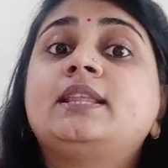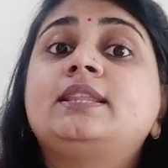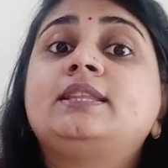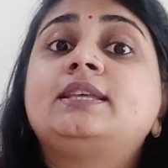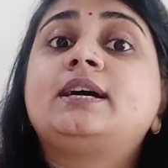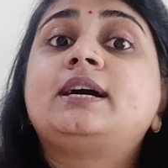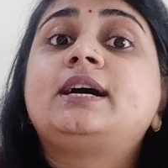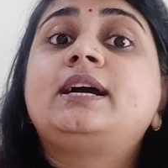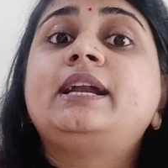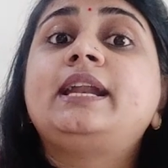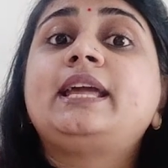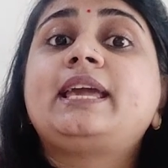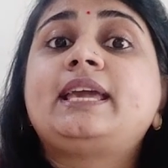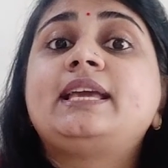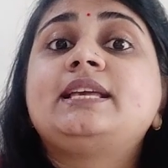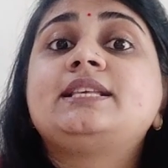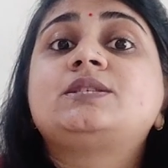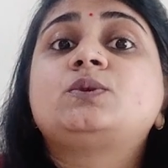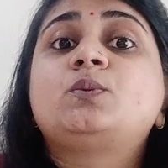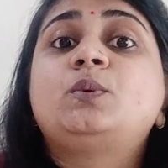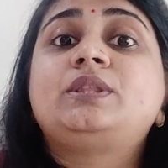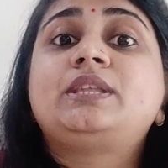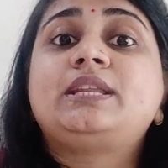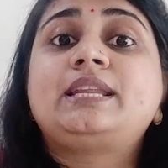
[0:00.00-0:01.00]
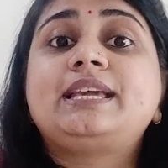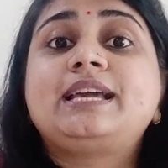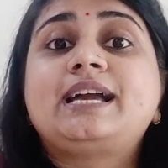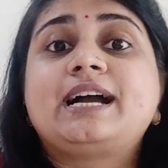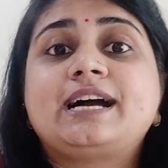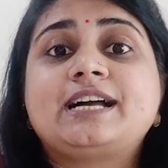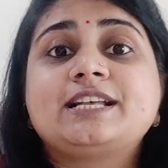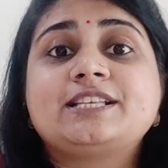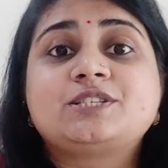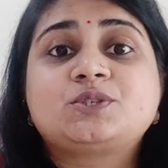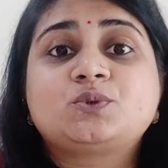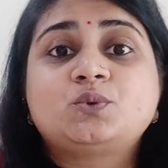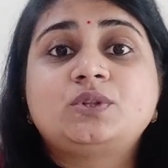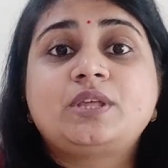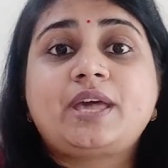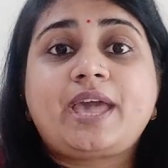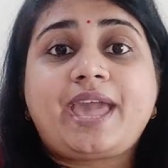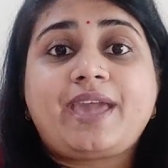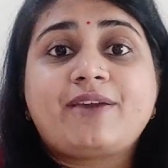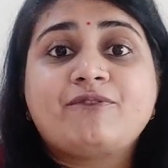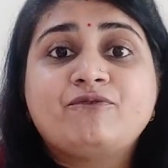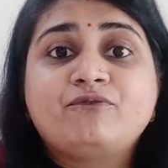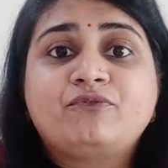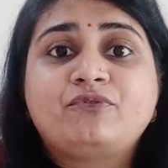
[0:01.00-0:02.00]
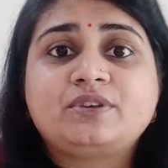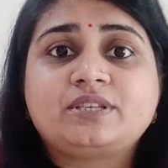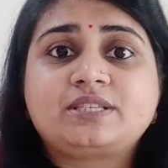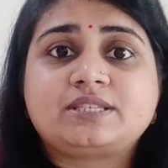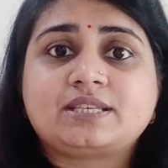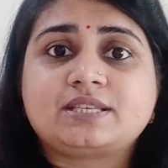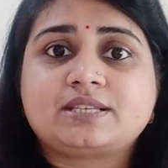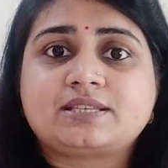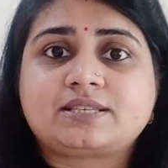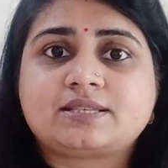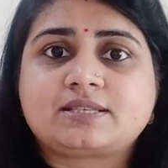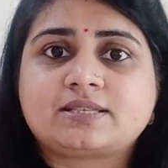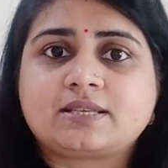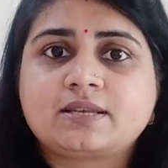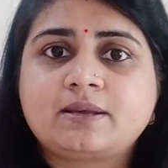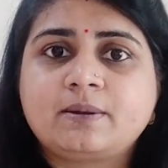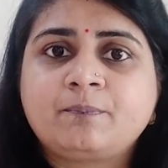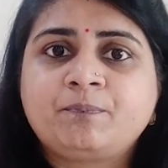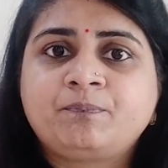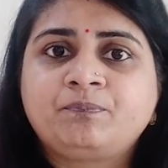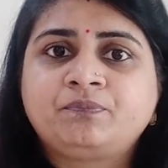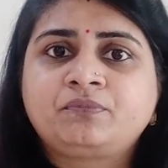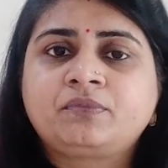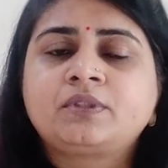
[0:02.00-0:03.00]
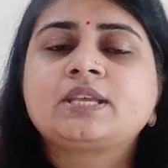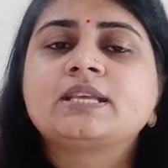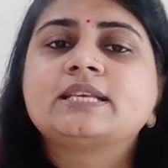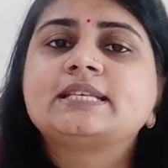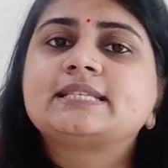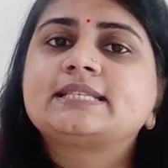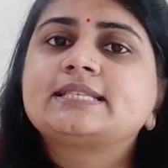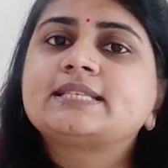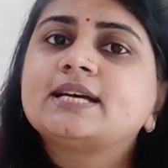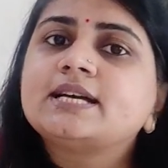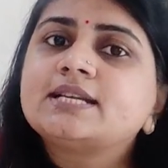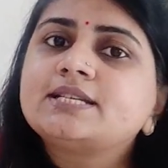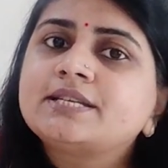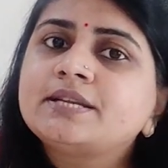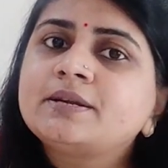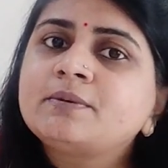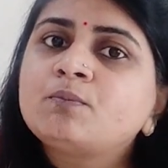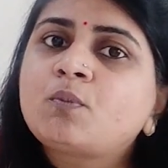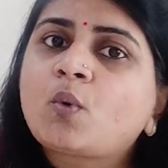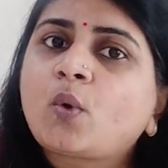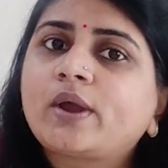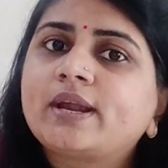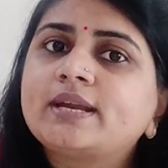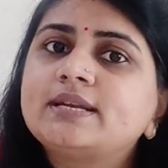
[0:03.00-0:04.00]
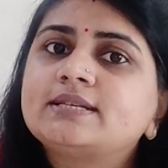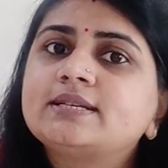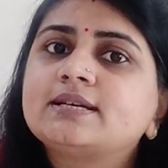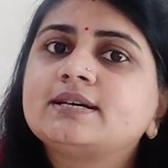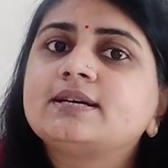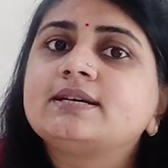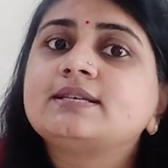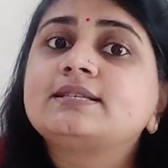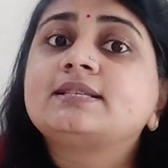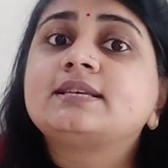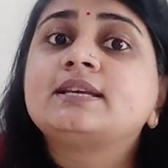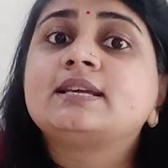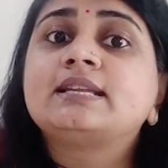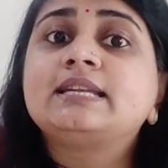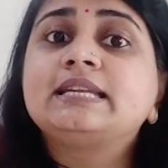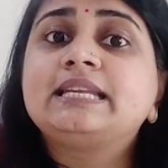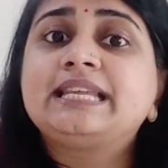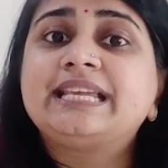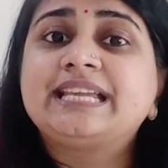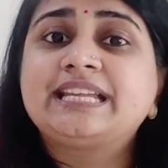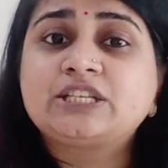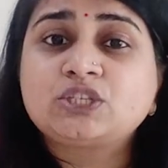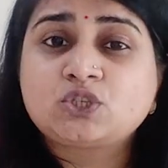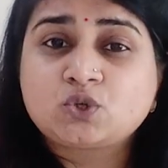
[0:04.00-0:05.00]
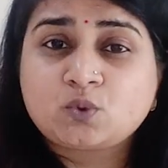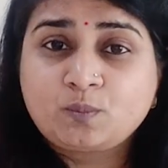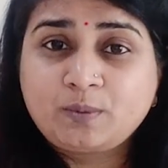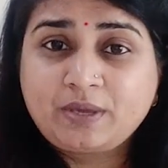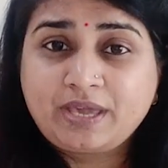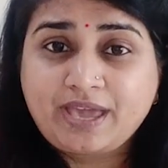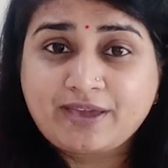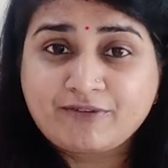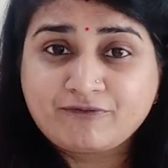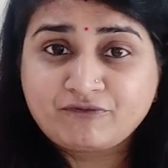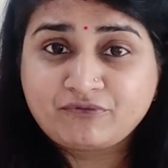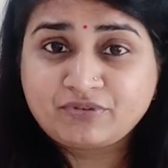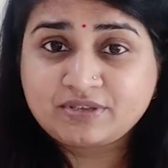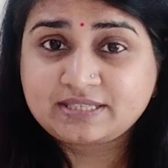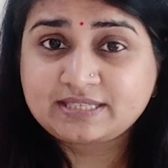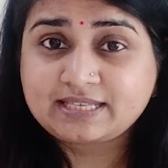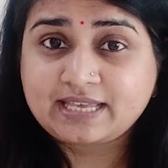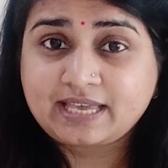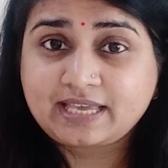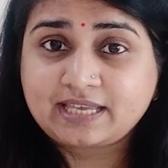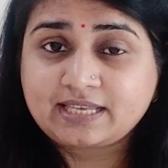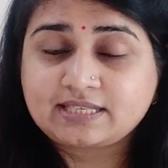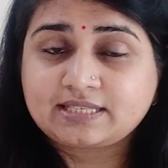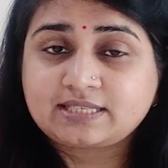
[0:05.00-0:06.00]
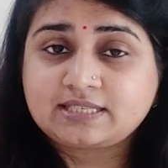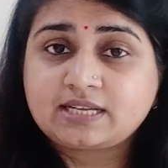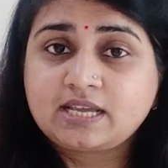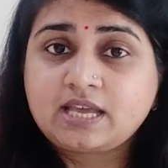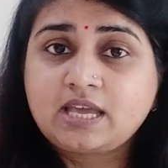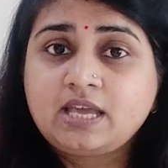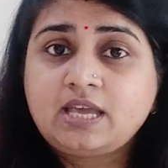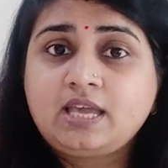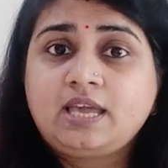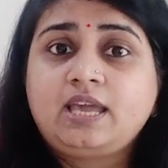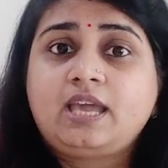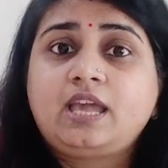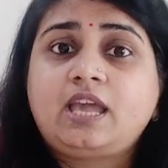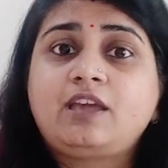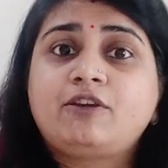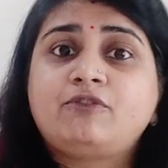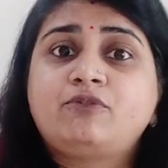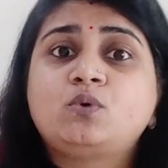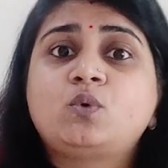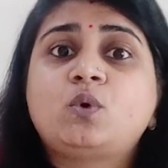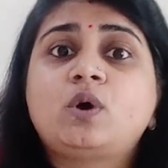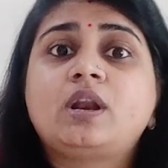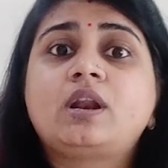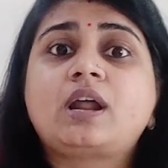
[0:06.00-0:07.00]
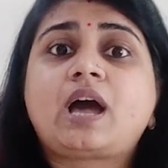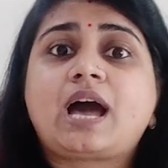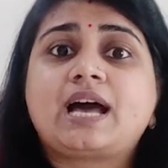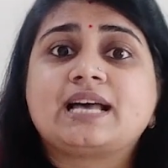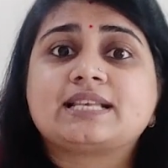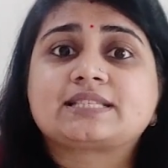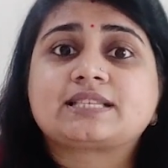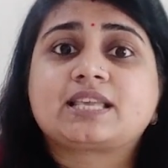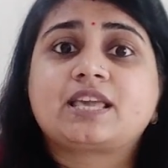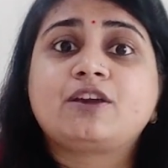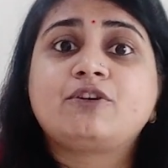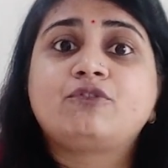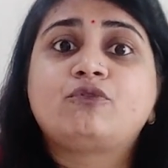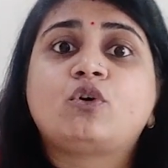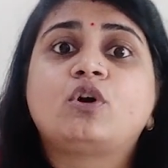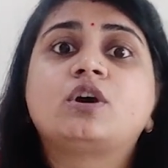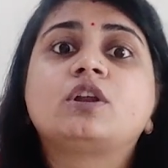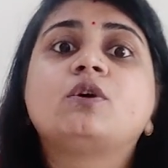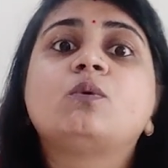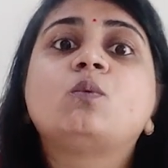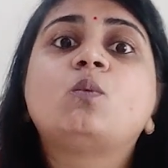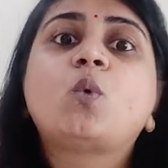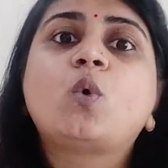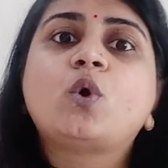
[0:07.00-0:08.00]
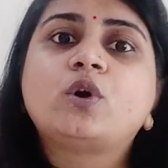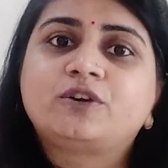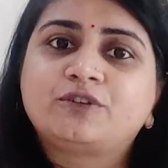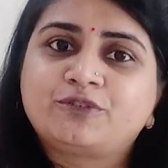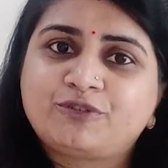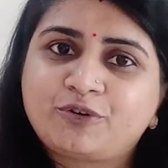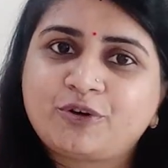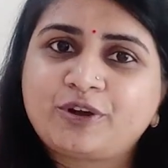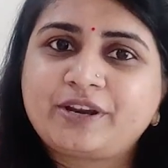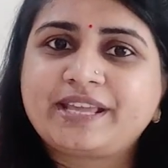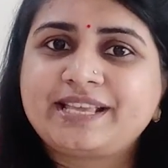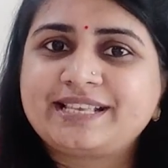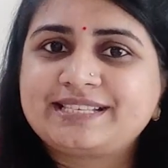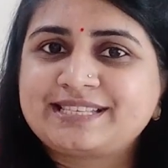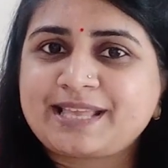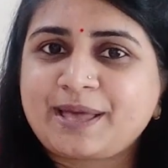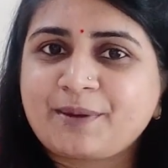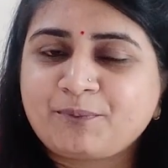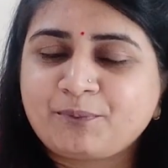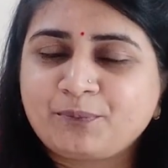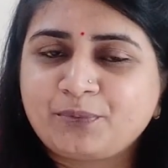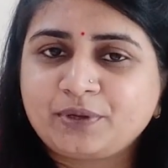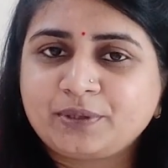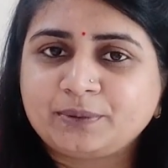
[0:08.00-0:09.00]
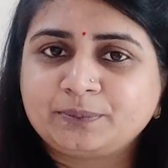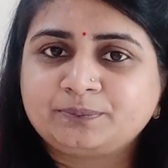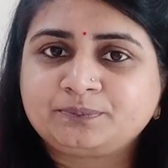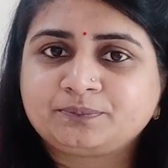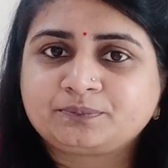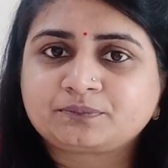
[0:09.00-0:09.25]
Third is with regards to the emphasis. Certain pointers need to be emphasized. If you are asking for a vote, for example,